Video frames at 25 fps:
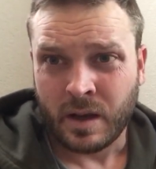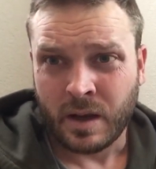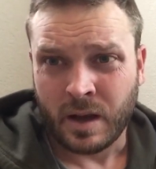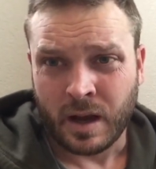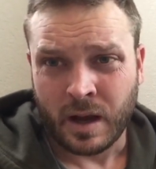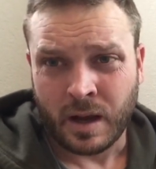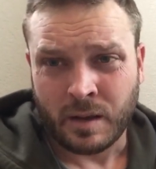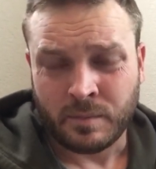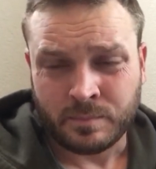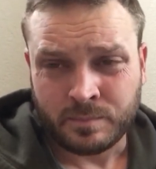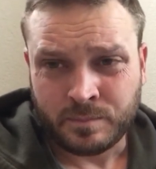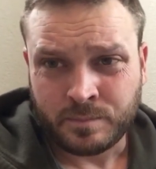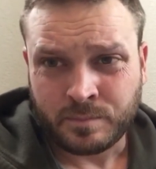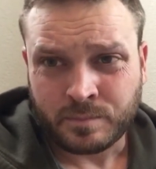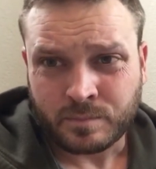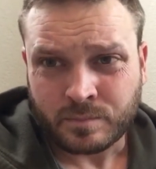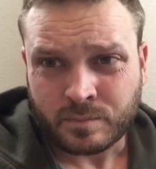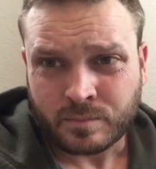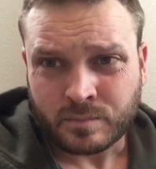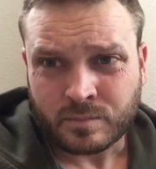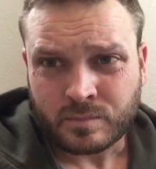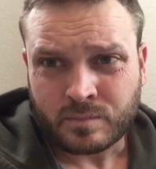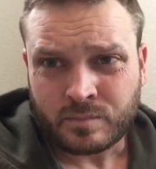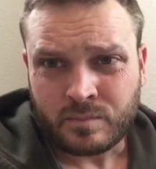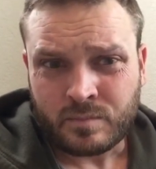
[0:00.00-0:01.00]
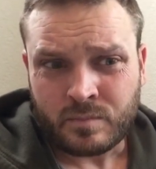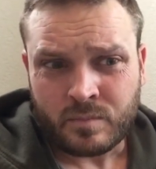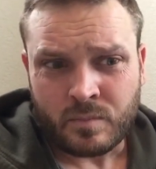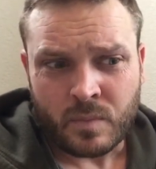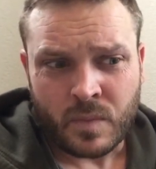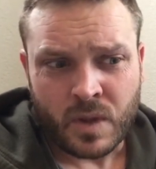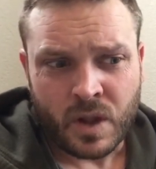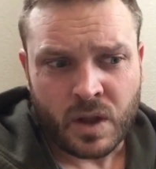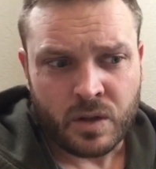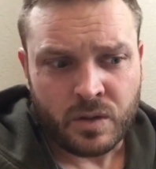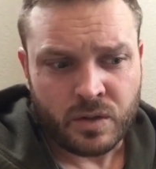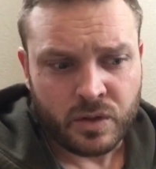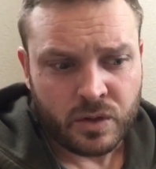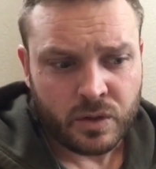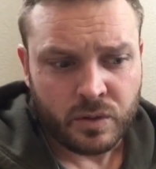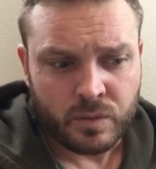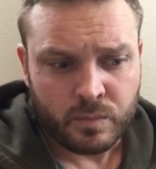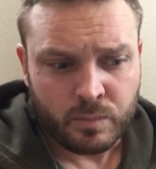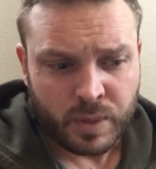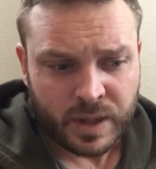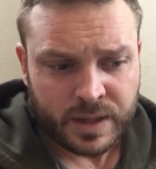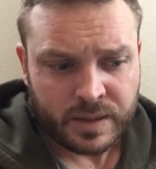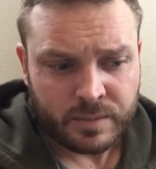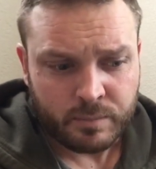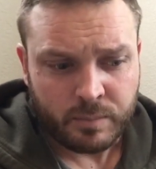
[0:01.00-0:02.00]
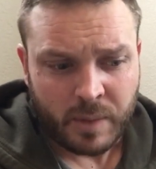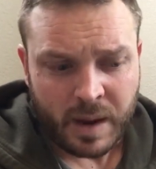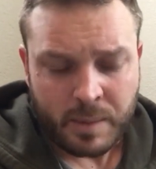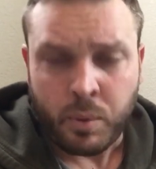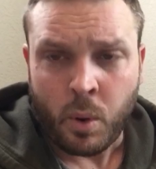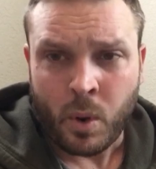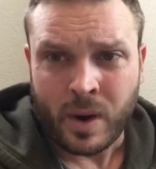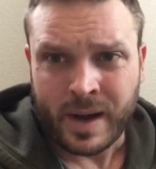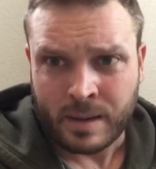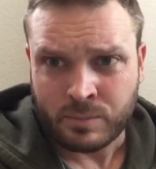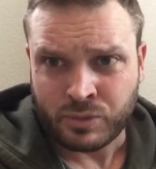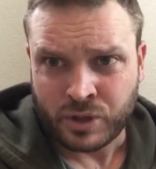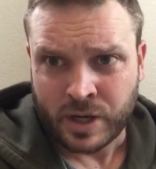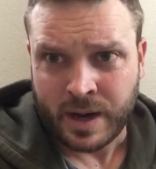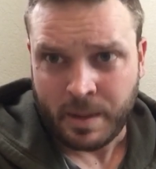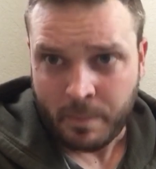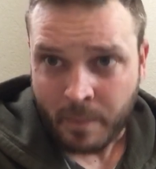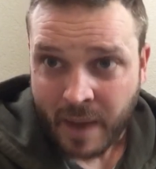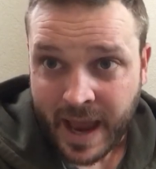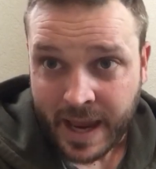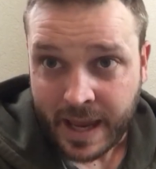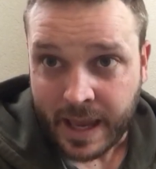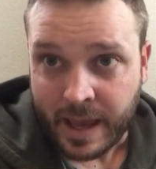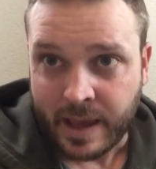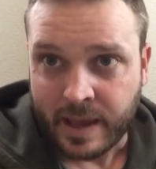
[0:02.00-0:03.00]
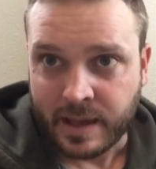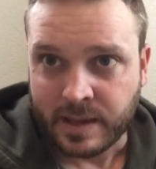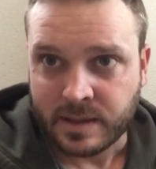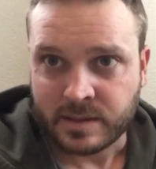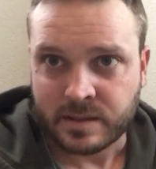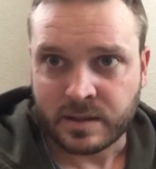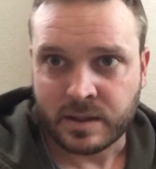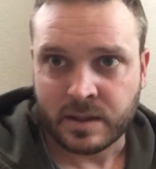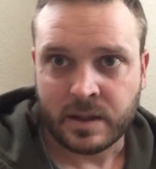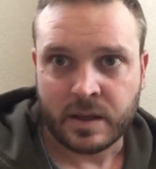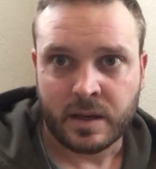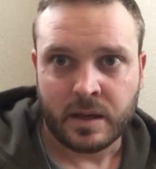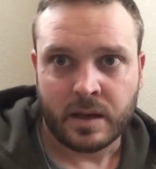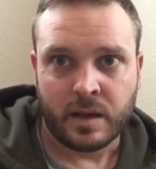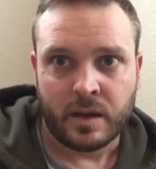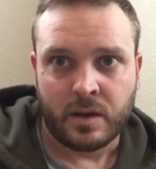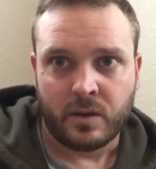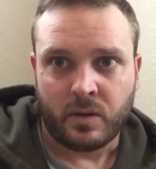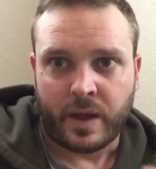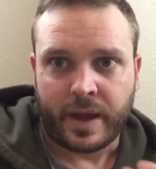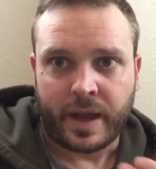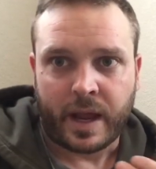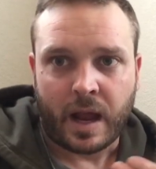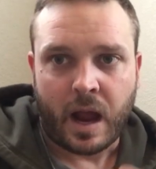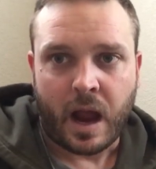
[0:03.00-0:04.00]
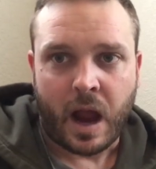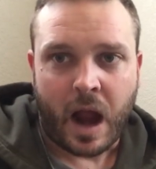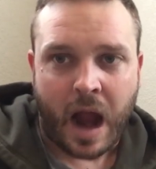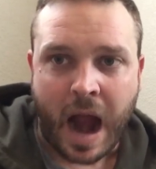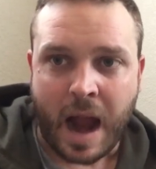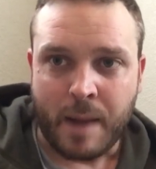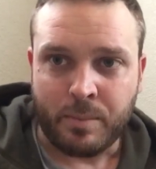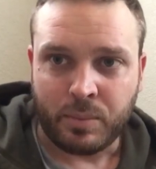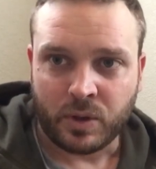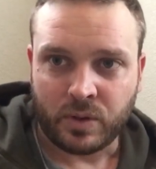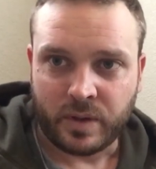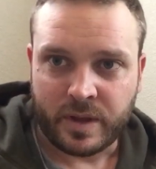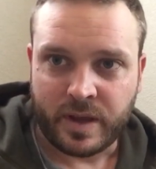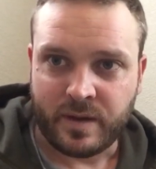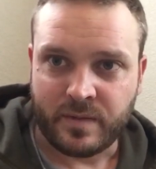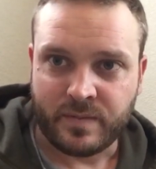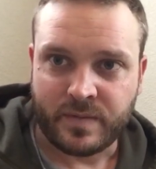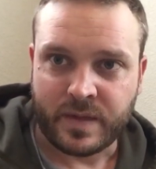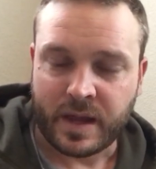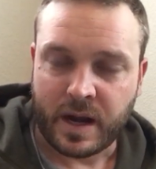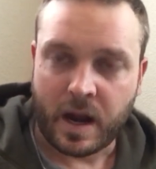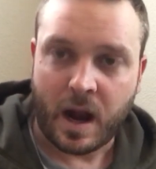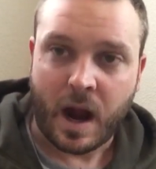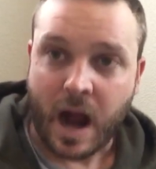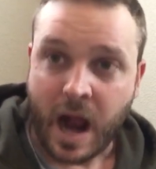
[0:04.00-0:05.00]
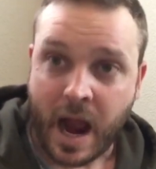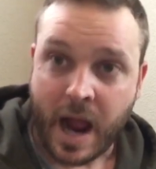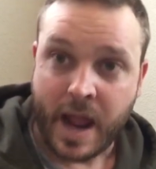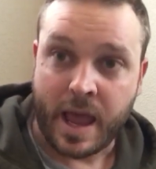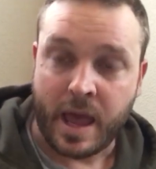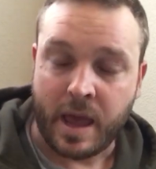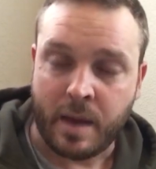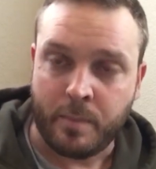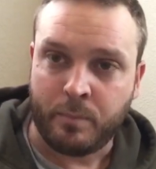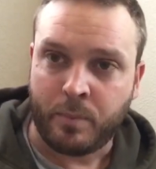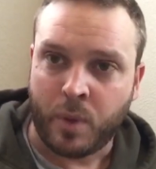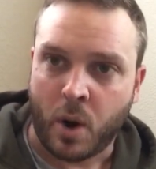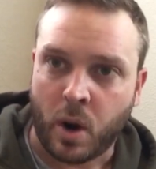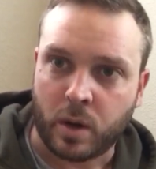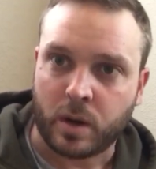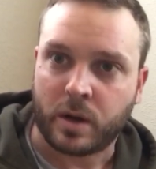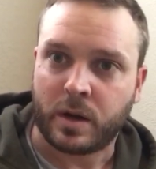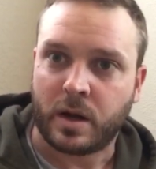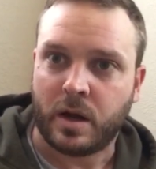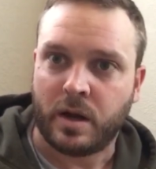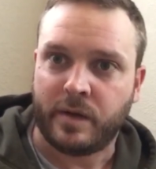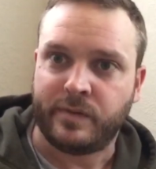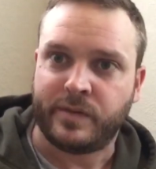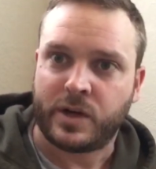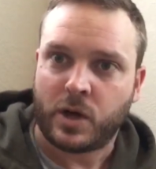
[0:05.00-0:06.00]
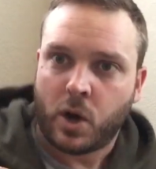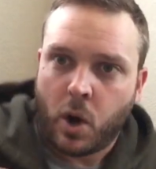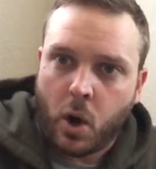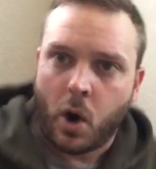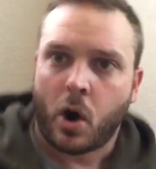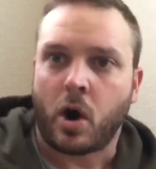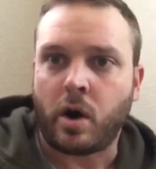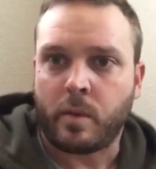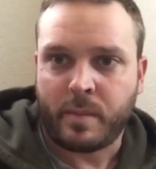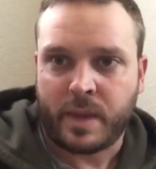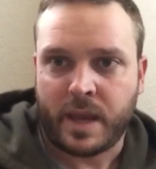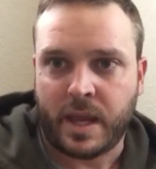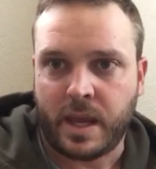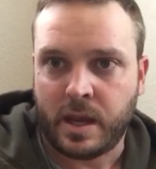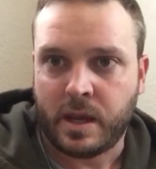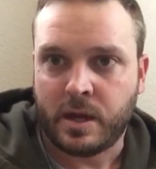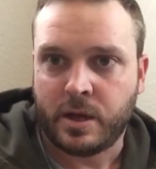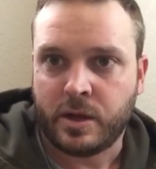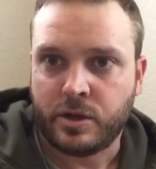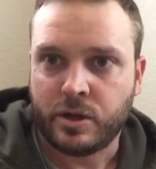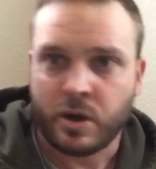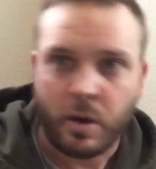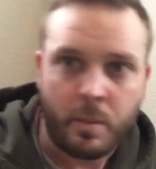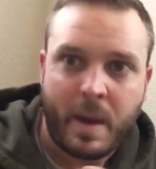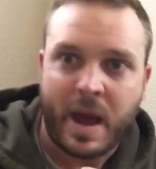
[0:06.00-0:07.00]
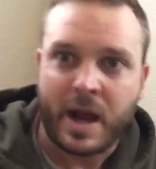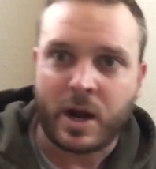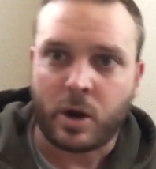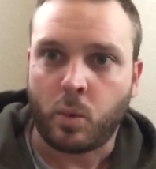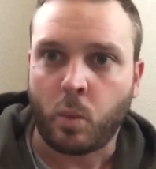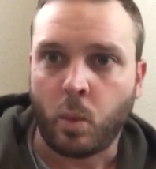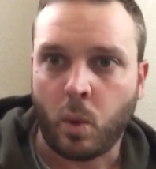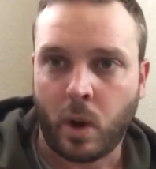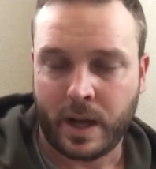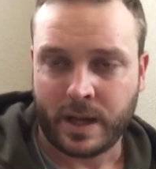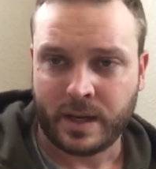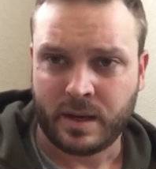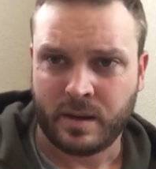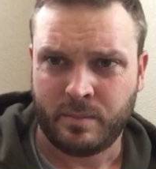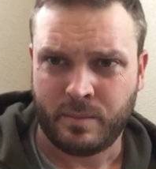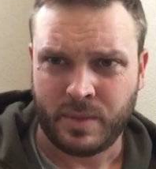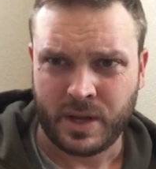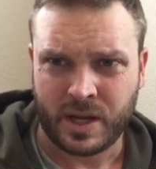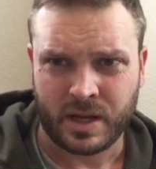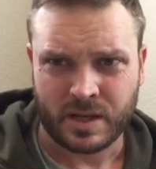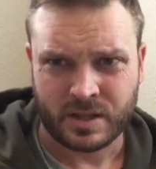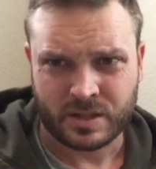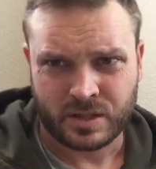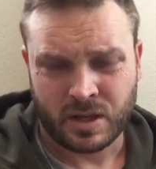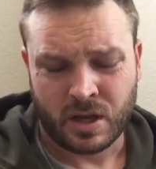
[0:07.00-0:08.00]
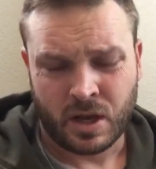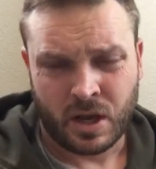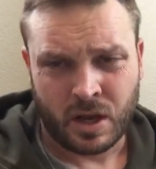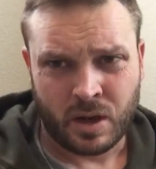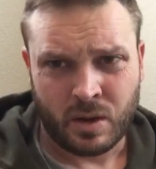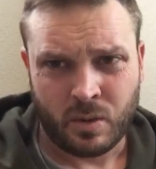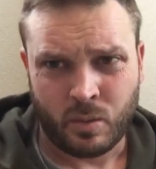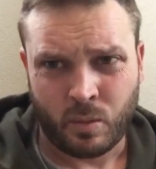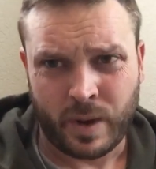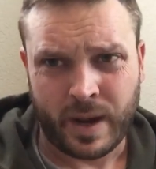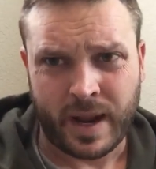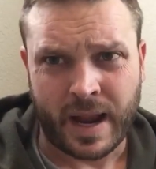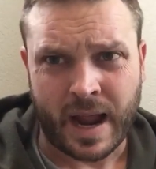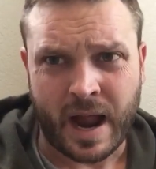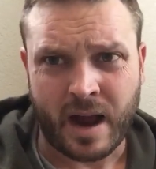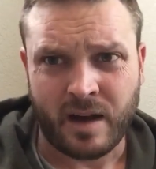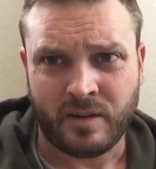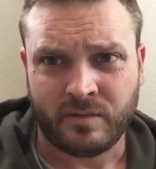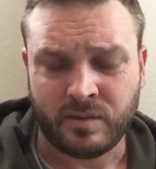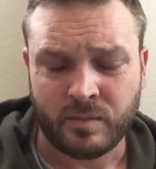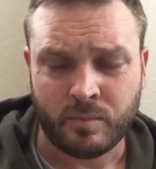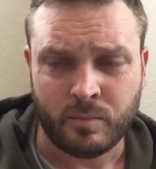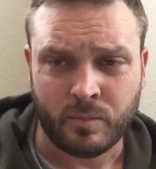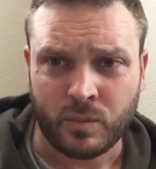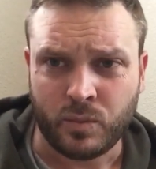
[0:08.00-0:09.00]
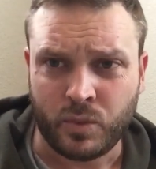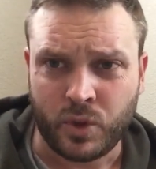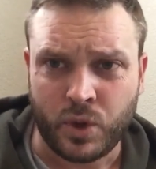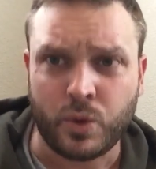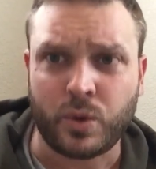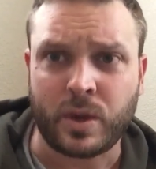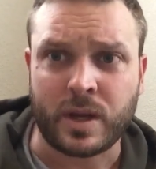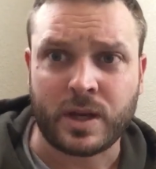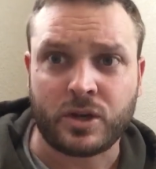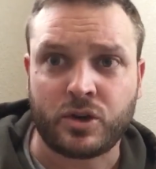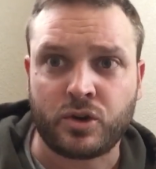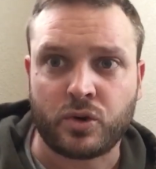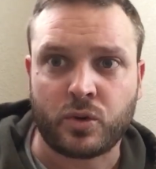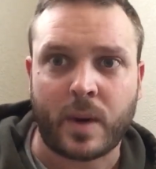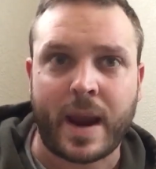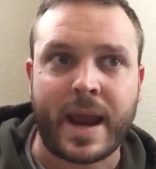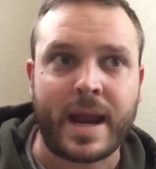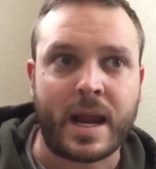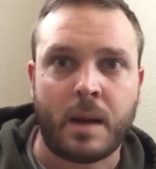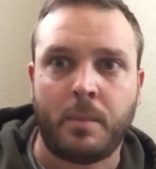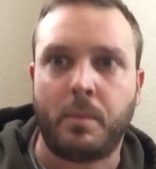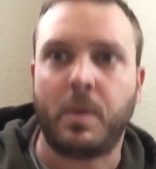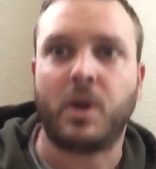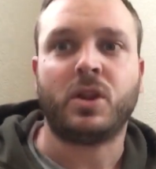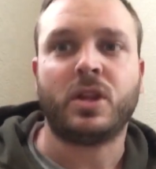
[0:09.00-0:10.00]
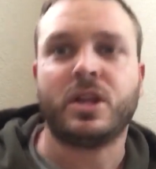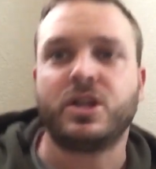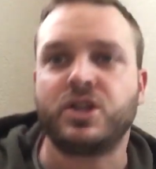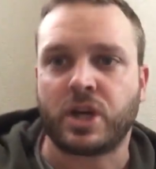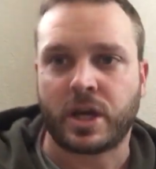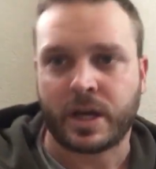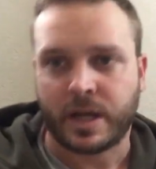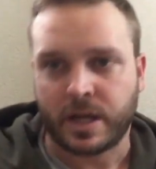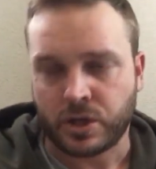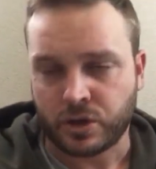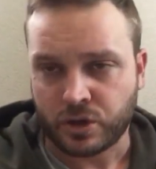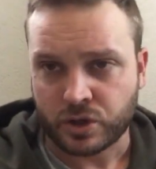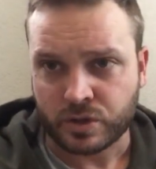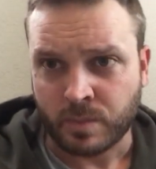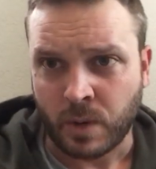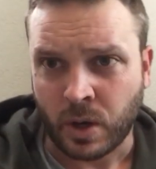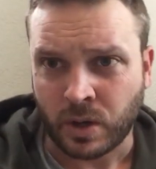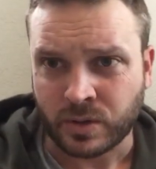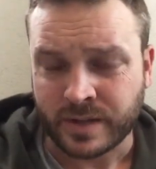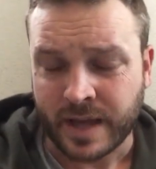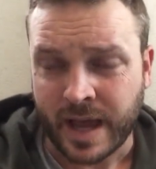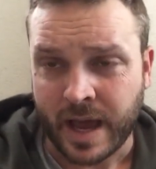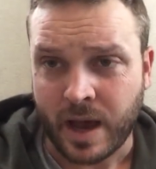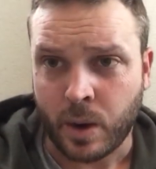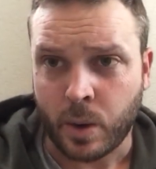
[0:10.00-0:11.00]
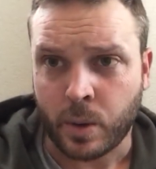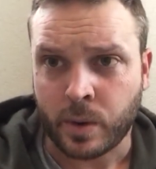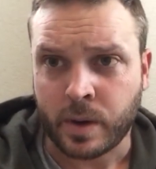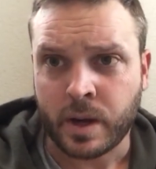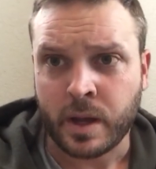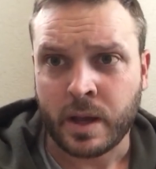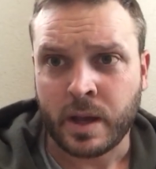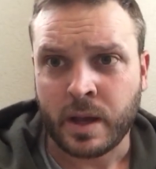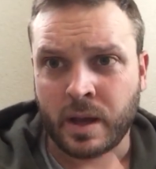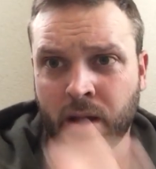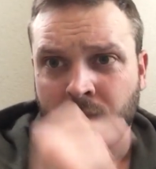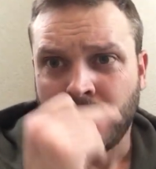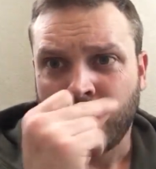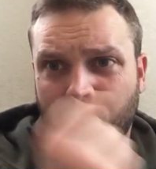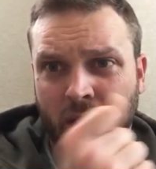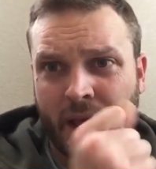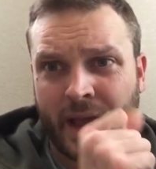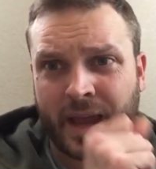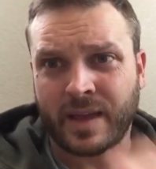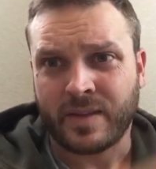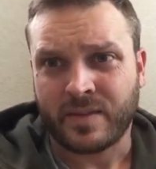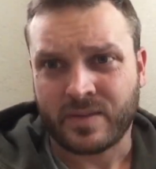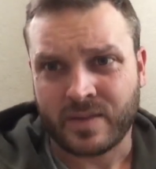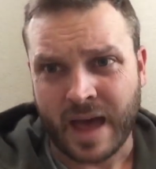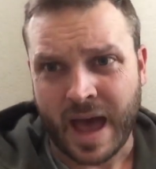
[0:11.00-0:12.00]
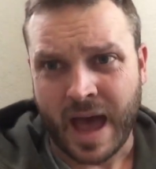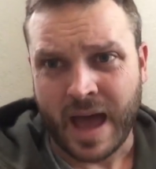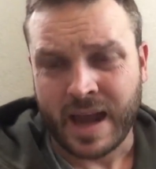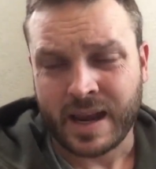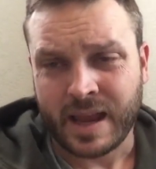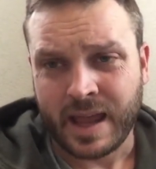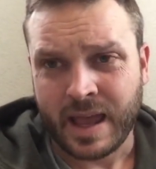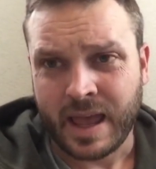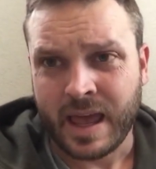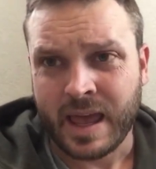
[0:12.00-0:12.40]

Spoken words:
But my point I'm trying to make is, like, I believe that I am part of an army no matter what, because you can create a militia in your small town like that.